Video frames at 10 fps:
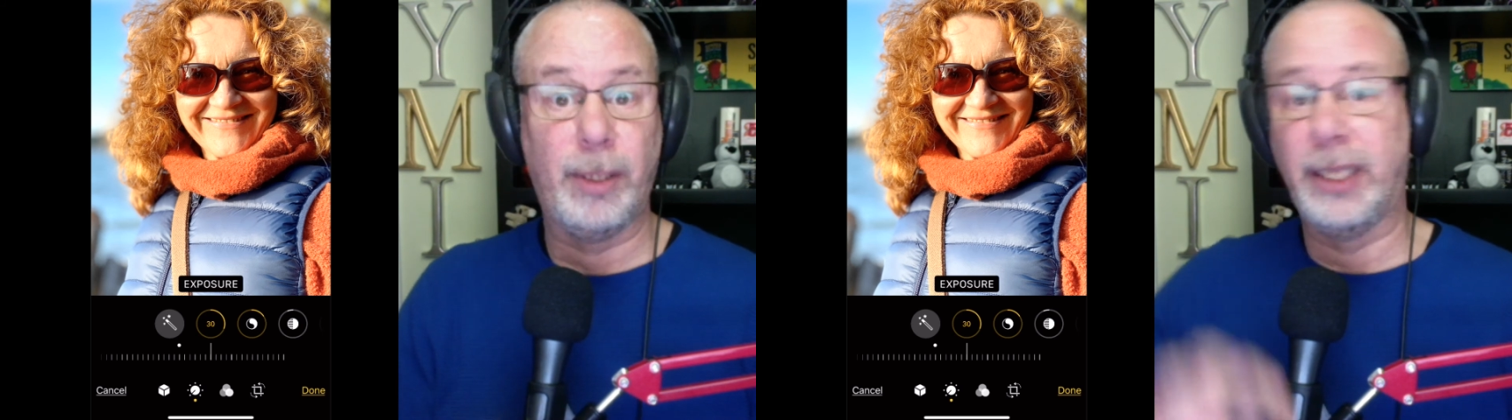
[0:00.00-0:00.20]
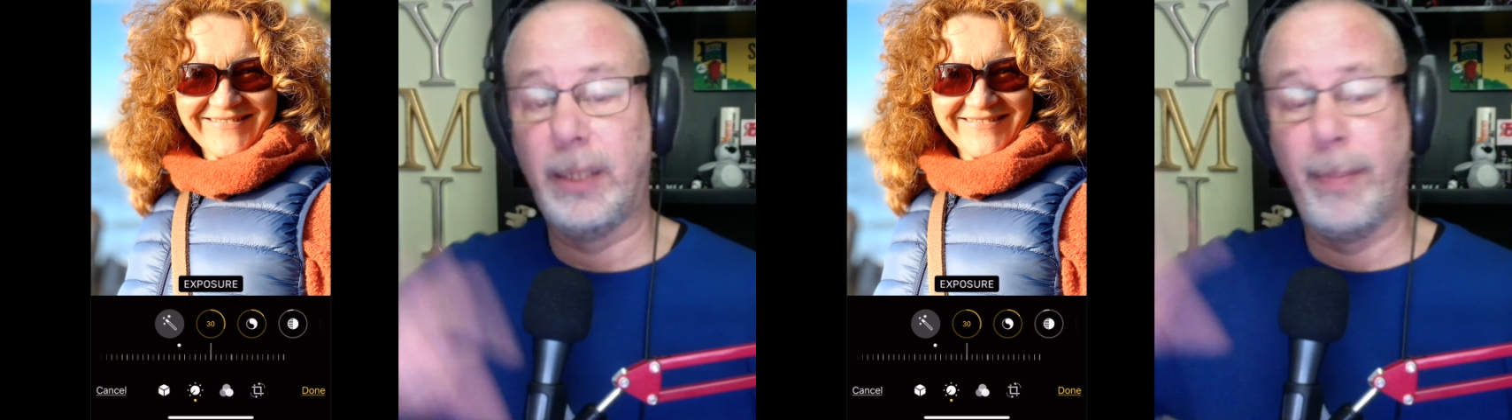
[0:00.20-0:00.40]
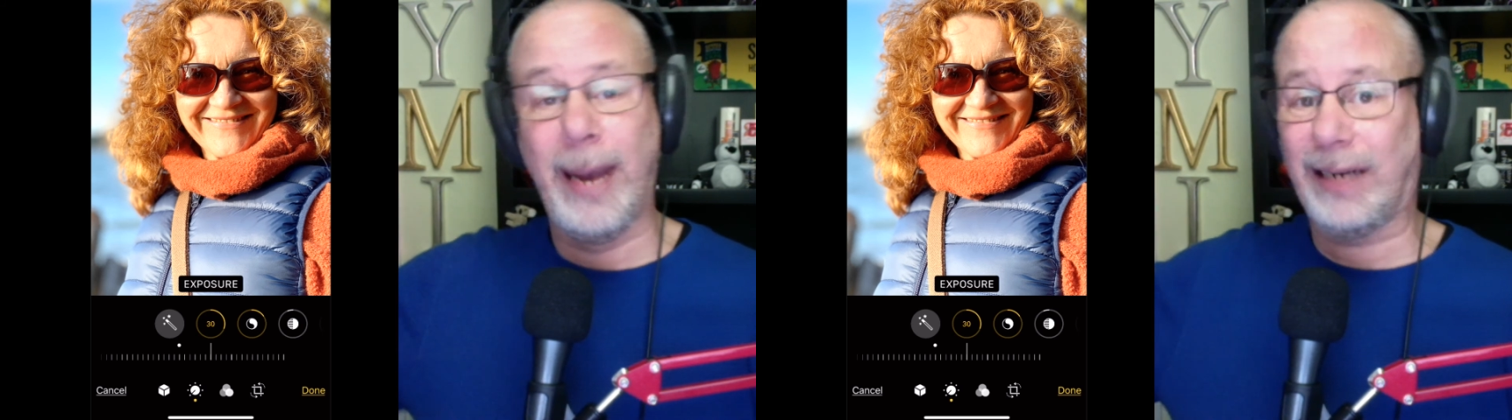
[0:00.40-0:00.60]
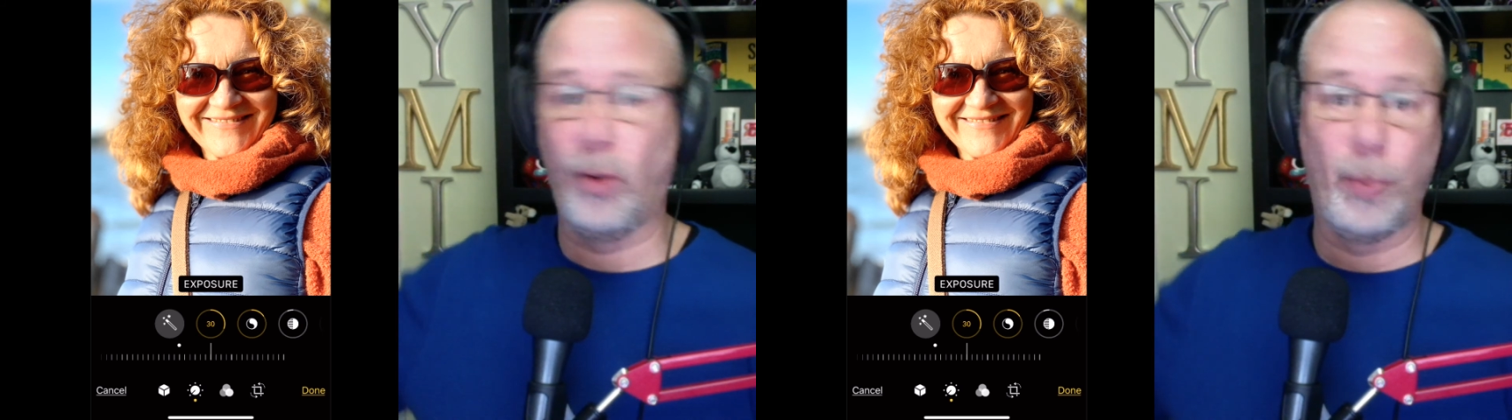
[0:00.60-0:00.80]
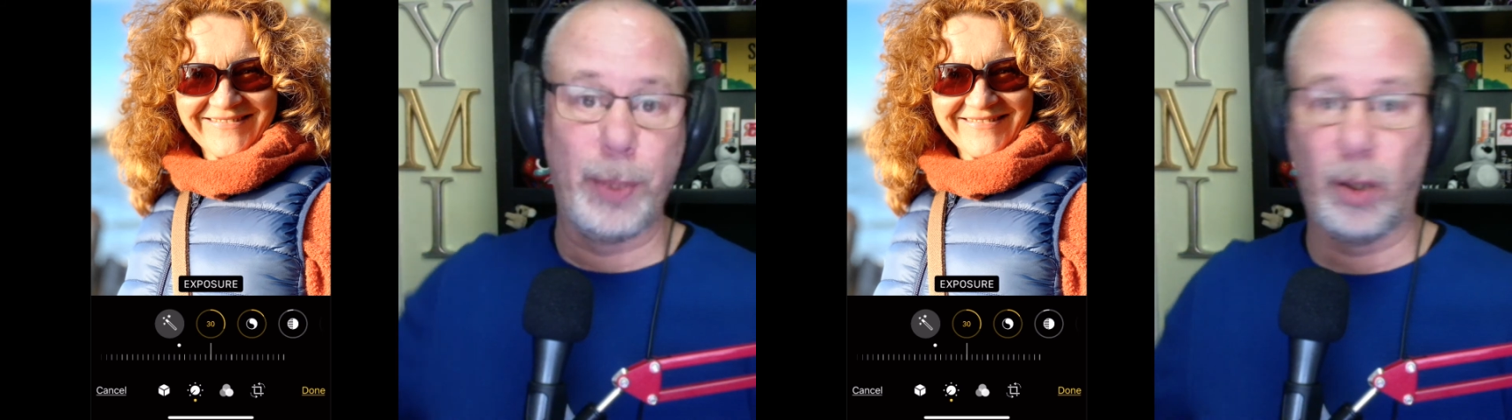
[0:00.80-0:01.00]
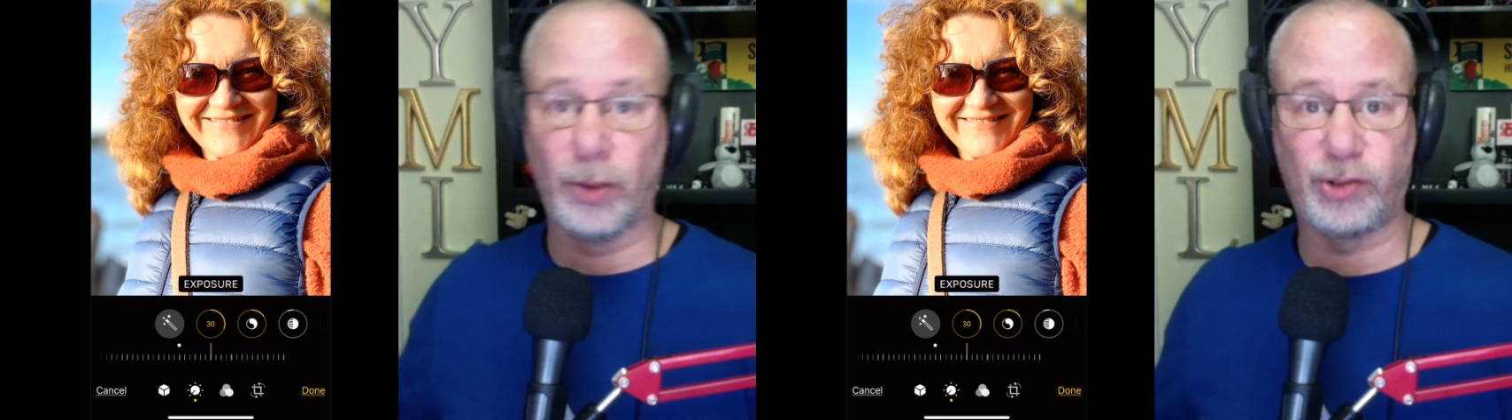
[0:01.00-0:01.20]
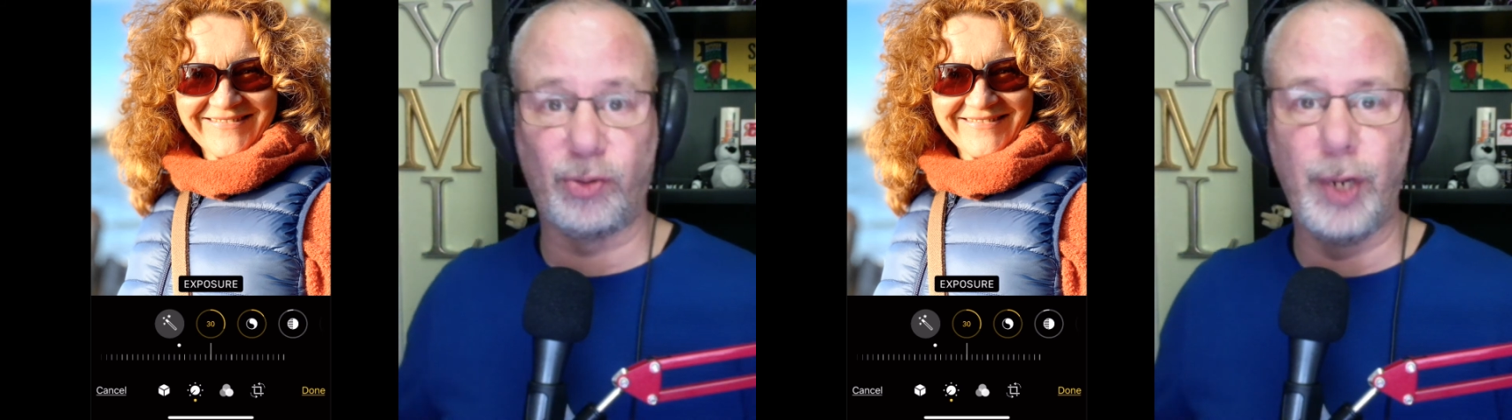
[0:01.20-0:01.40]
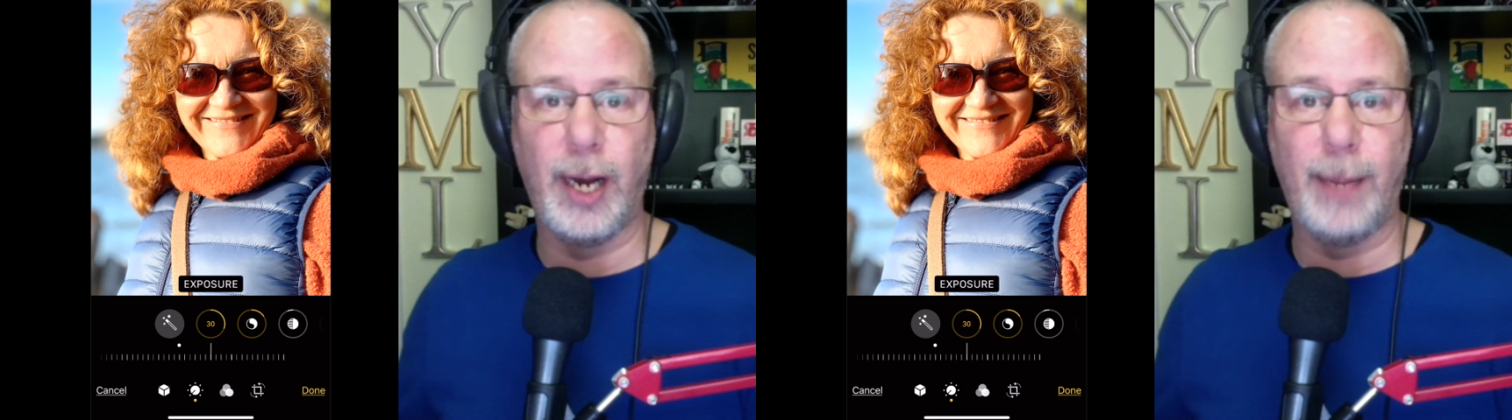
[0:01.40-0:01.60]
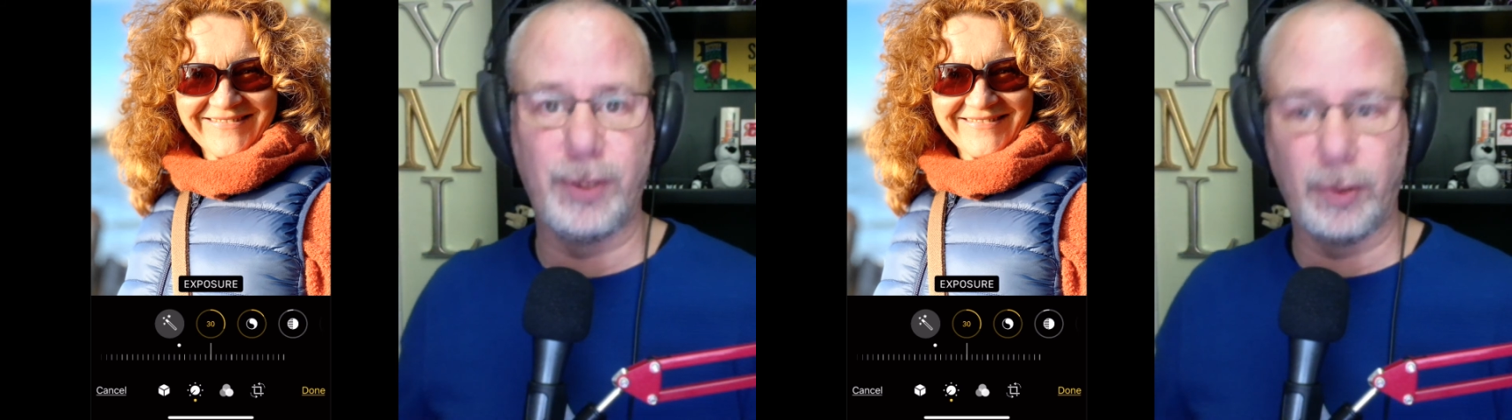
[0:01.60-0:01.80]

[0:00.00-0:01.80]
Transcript: but then the background will be all screwed up.